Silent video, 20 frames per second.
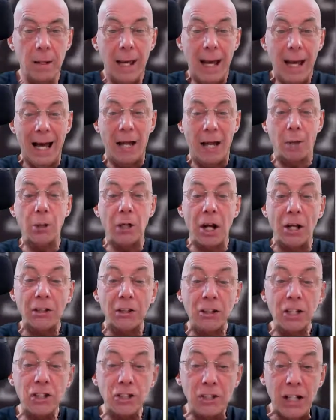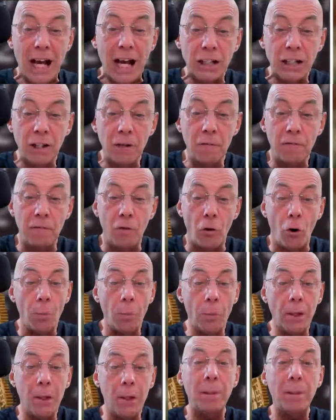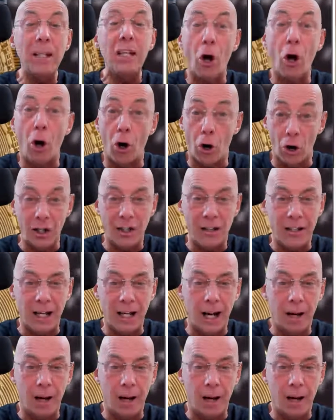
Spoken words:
And we understand the formula behind that,